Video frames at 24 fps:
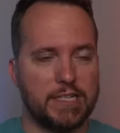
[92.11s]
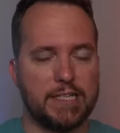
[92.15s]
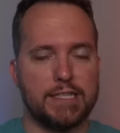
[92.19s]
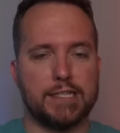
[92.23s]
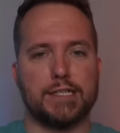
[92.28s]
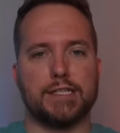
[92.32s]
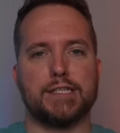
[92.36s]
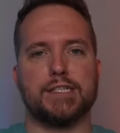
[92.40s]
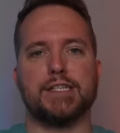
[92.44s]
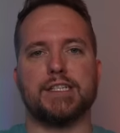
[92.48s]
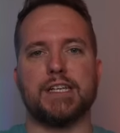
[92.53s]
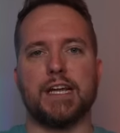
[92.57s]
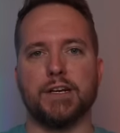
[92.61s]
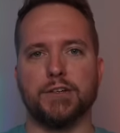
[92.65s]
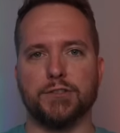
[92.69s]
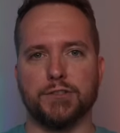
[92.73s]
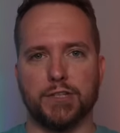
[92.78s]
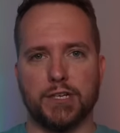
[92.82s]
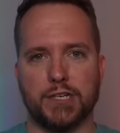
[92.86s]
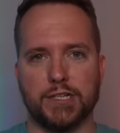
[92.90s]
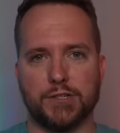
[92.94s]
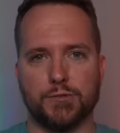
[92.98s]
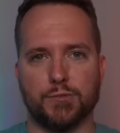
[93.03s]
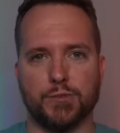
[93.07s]
he's
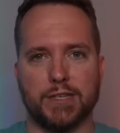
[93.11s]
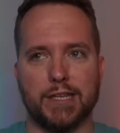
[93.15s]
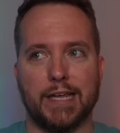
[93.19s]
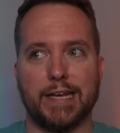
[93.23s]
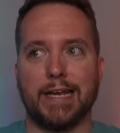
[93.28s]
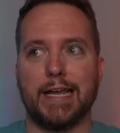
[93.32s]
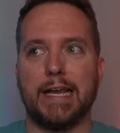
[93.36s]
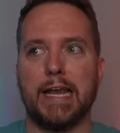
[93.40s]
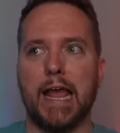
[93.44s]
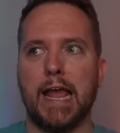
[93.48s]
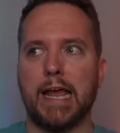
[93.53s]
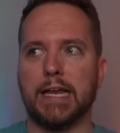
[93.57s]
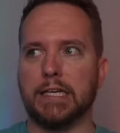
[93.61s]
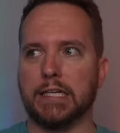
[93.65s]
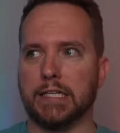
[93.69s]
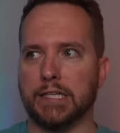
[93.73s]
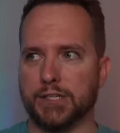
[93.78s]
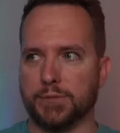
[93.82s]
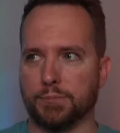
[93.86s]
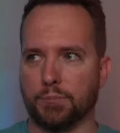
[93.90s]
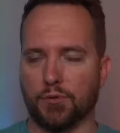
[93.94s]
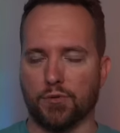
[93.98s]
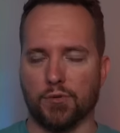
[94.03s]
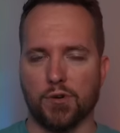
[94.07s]
assailed us with like an
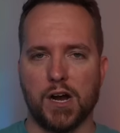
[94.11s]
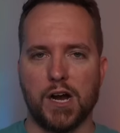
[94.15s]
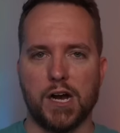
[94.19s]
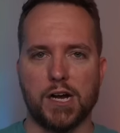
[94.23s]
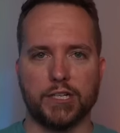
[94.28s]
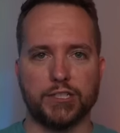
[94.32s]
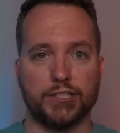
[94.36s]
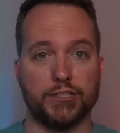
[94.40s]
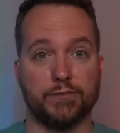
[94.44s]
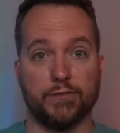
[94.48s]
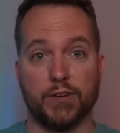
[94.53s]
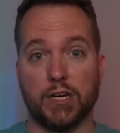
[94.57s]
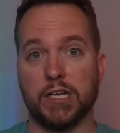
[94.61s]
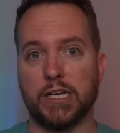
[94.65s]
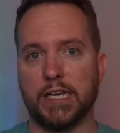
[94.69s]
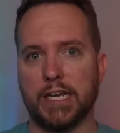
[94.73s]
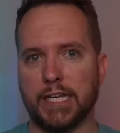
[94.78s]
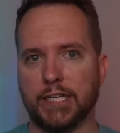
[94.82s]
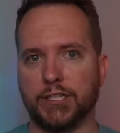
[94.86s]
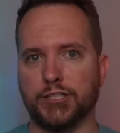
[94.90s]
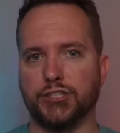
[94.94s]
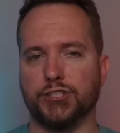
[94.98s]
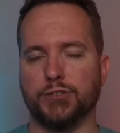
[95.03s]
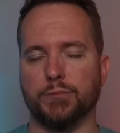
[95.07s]
endless barrage of
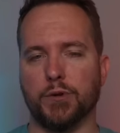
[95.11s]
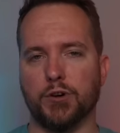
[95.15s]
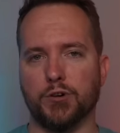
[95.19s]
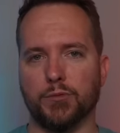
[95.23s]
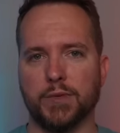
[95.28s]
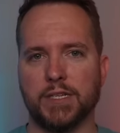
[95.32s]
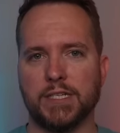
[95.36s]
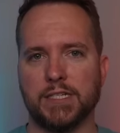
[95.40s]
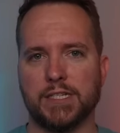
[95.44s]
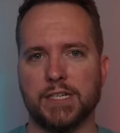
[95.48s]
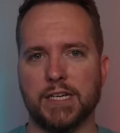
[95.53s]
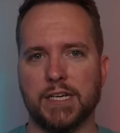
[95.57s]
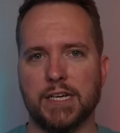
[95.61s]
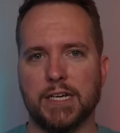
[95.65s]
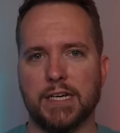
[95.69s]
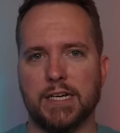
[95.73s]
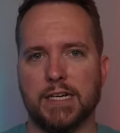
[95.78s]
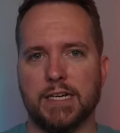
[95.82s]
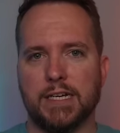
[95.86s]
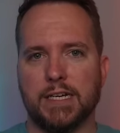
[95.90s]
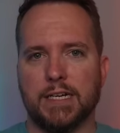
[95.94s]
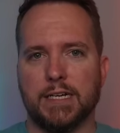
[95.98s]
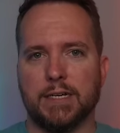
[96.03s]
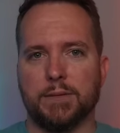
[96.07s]
unhinged moments.
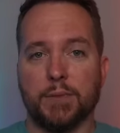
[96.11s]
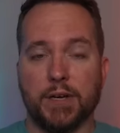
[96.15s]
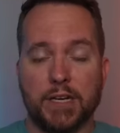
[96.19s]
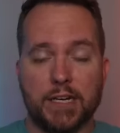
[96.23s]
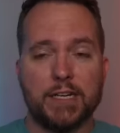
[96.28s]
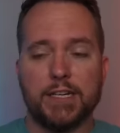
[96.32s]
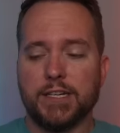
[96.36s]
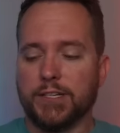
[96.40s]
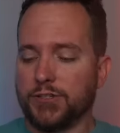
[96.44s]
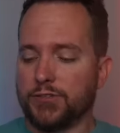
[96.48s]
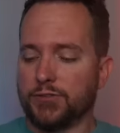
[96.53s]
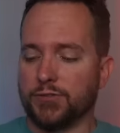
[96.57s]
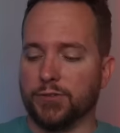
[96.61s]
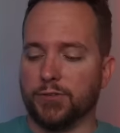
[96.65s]
But it is